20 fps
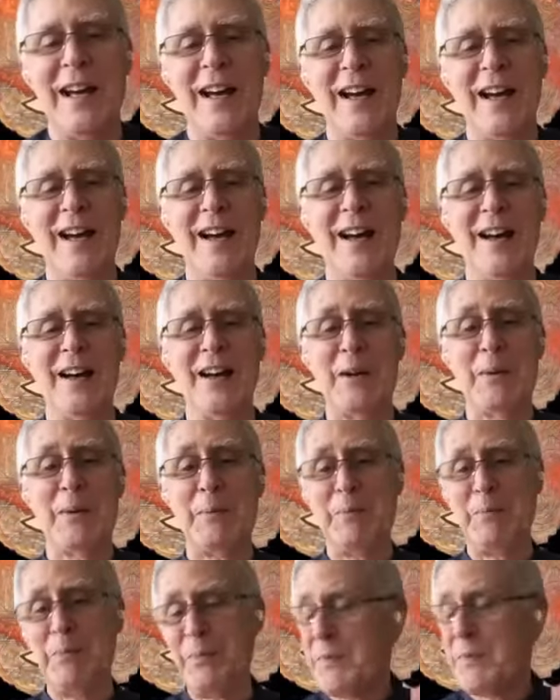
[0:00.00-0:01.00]
Uh,
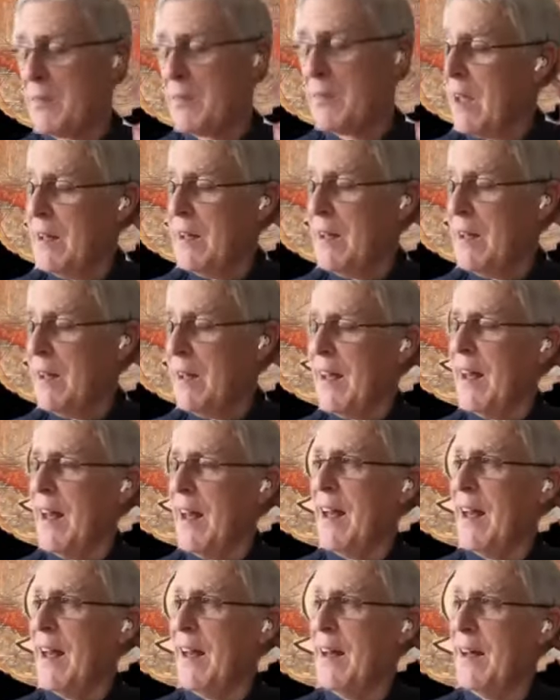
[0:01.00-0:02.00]

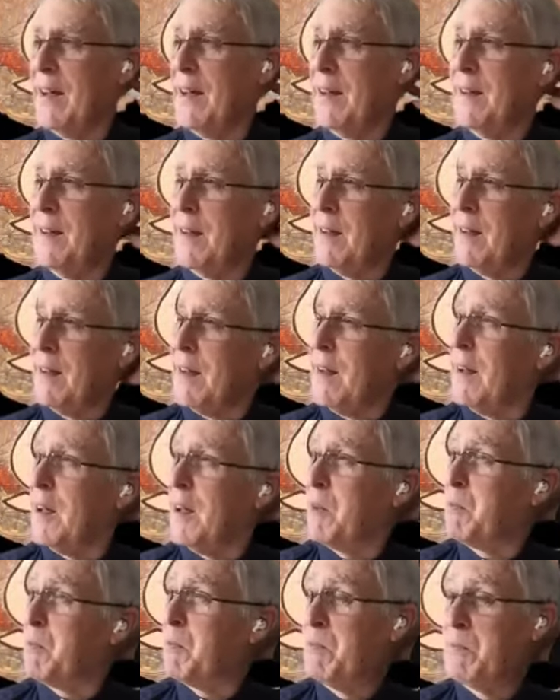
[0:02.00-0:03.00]
and
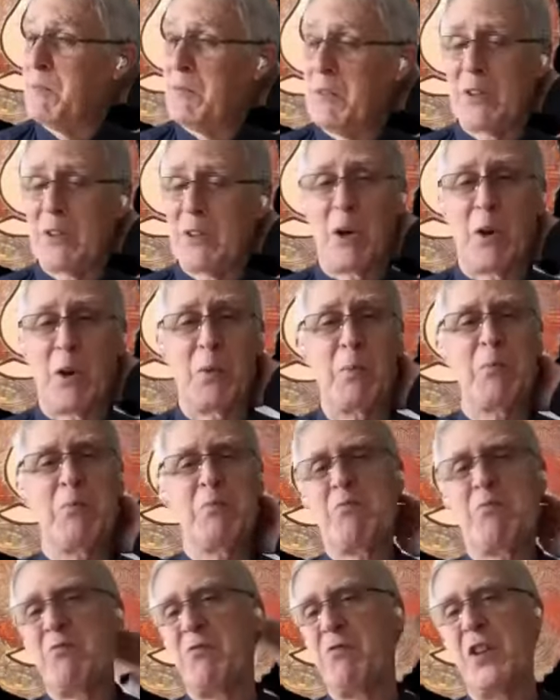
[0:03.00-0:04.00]
uh, so
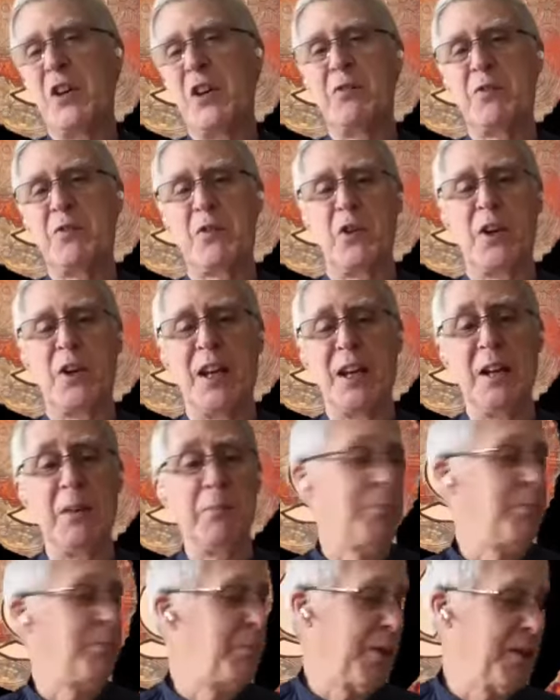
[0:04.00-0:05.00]
feel
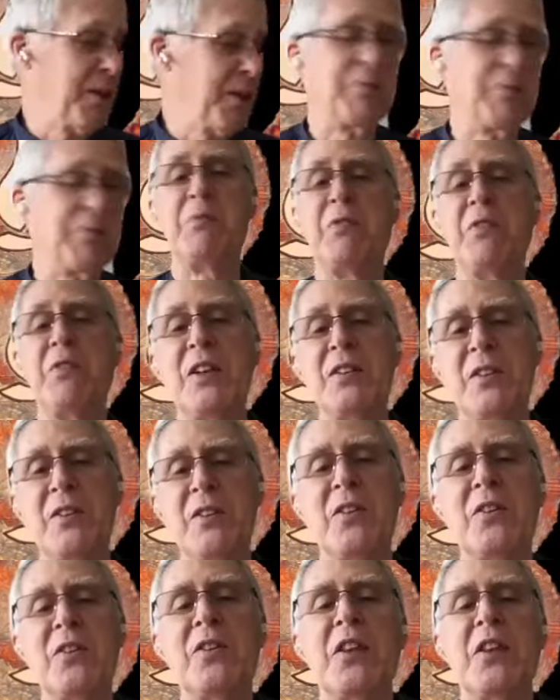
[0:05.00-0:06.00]
free, but
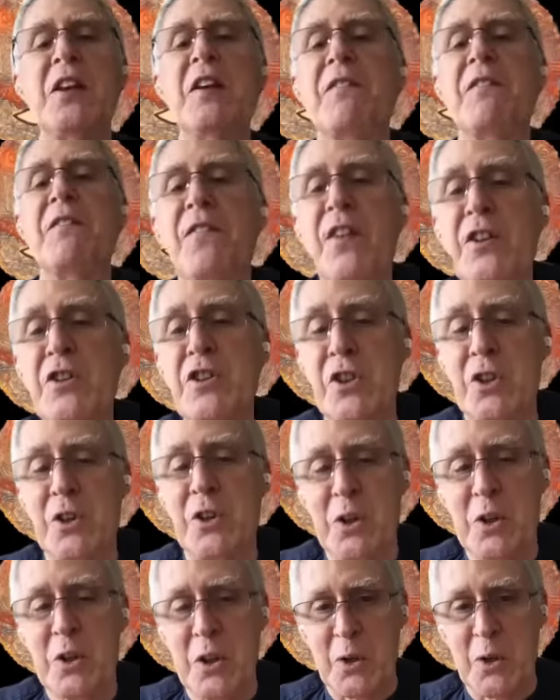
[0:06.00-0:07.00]
this is the
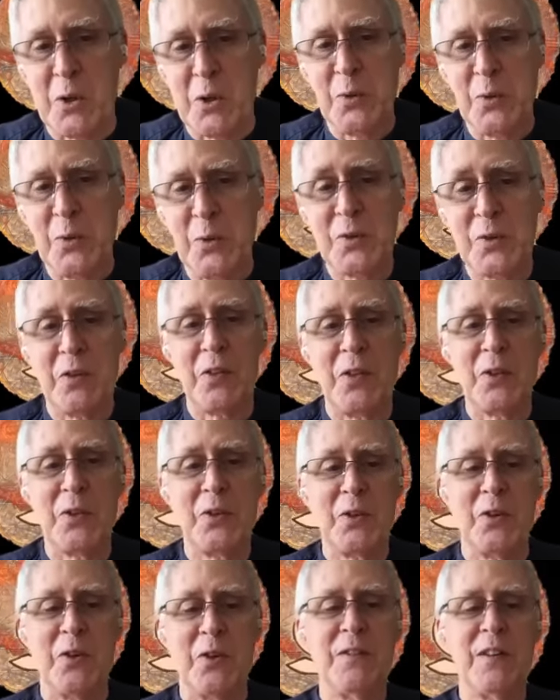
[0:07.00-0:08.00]
official close of the
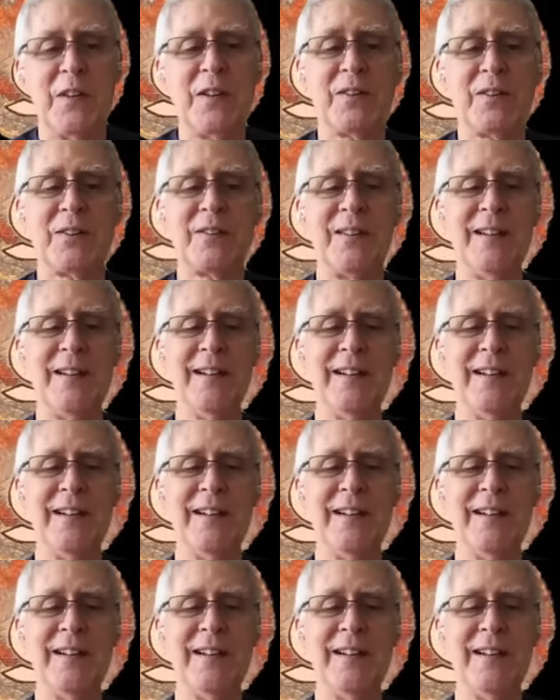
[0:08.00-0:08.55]
service.